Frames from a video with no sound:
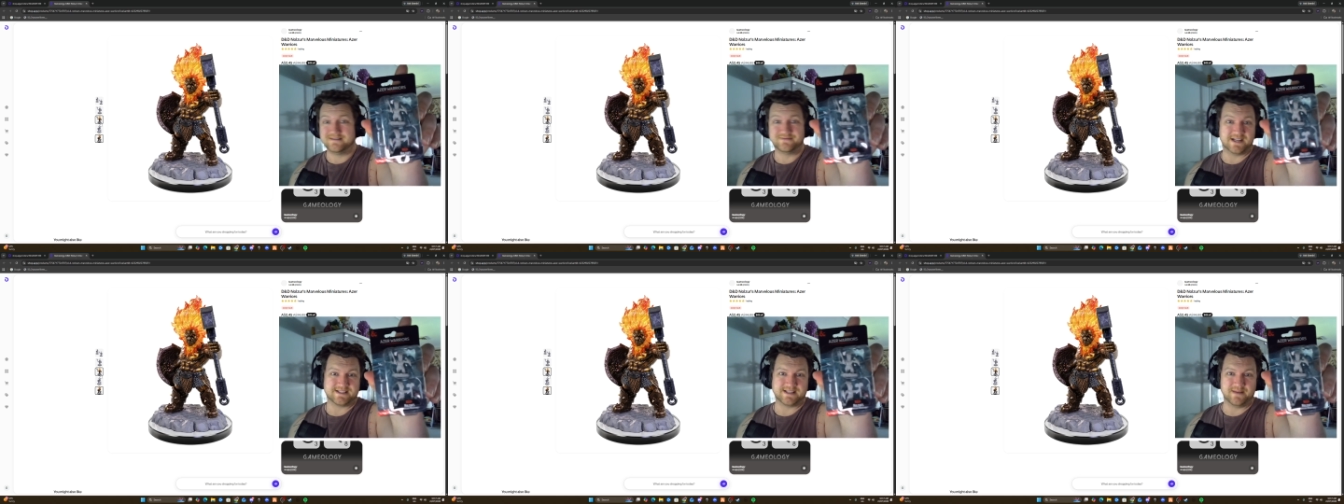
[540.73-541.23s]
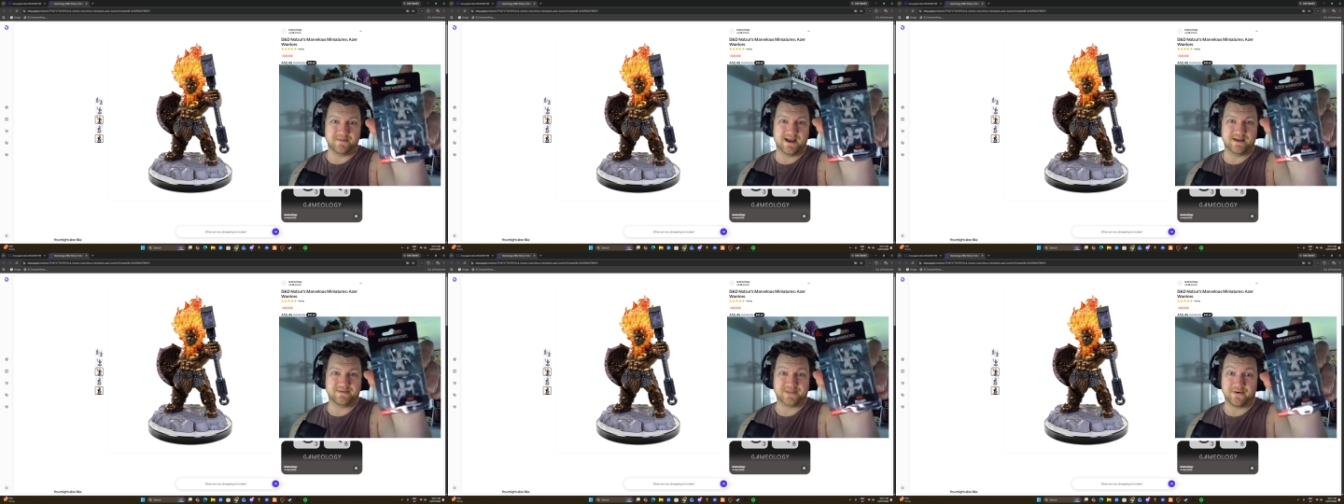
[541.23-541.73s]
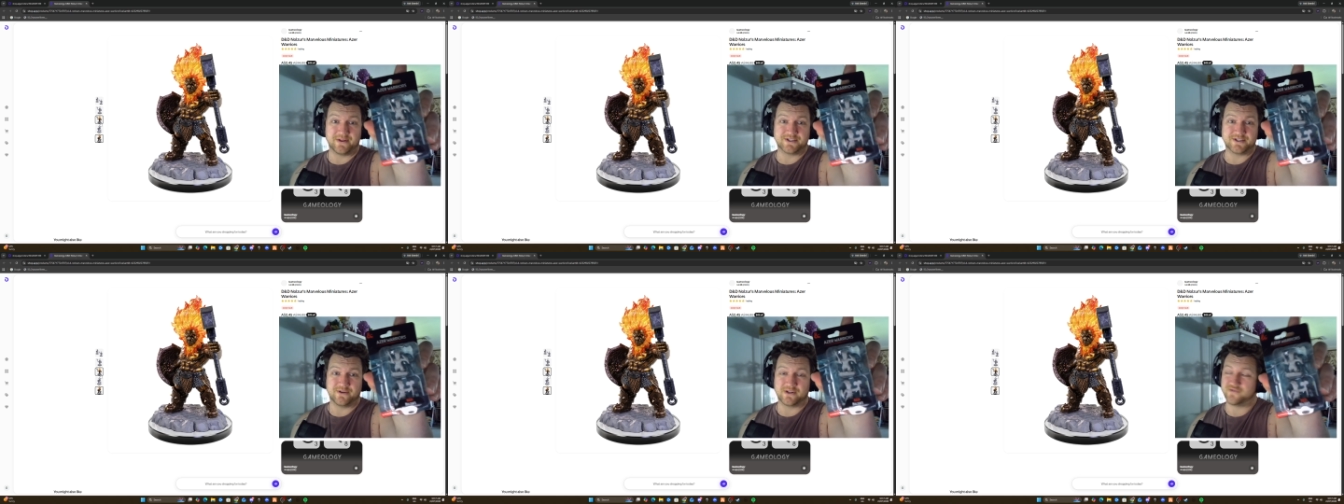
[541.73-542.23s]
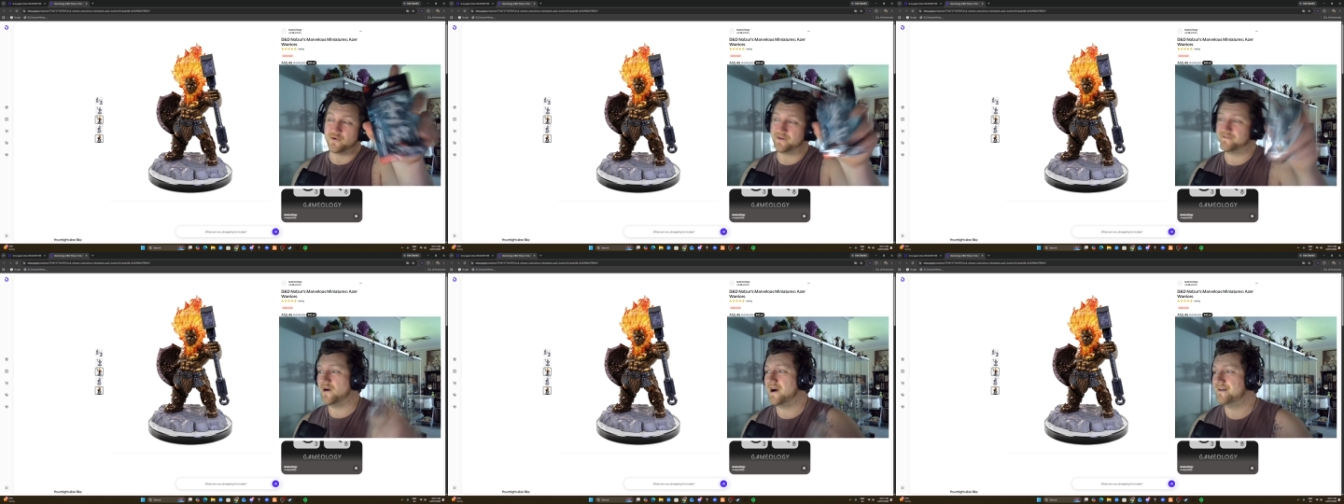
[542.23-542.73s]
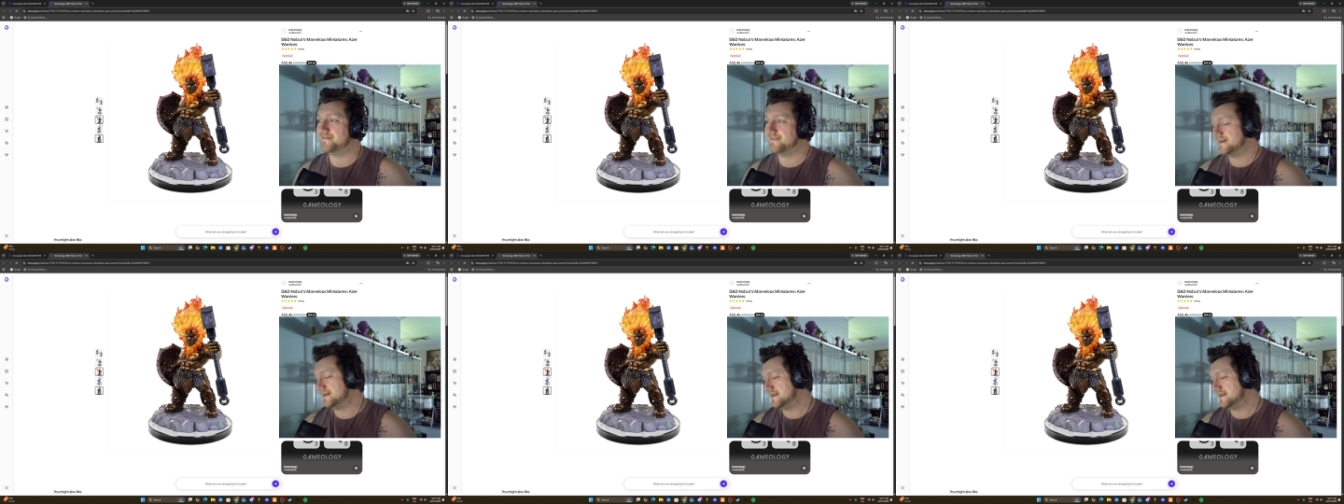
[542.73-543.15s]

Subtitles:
That's them there. They're only $2.45,